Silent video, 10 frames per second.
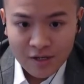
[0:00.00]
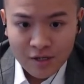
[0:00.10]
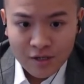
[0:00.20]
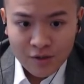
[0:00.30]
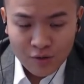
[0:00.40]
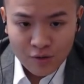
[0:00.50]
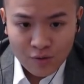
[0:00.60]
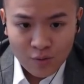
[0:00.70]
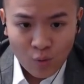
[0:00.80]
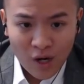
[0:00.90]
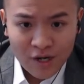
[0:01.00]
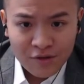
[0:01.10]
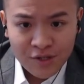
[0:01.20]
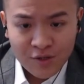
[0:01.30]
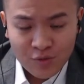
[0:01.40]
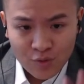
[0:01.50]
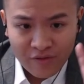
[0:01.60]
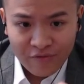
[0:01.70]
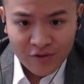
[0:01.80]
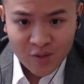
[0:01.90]
So why do you need to do the
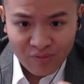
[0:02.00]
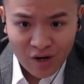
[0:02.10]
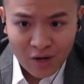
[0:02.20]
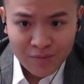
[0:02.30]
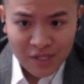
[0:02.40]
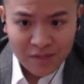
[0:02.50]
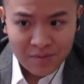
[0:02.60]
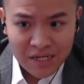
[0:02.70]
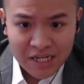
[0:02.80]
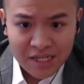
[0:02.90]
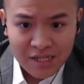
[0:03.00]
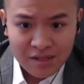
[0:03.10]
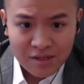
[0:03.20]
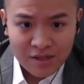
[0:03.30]
first prompt in the beginning?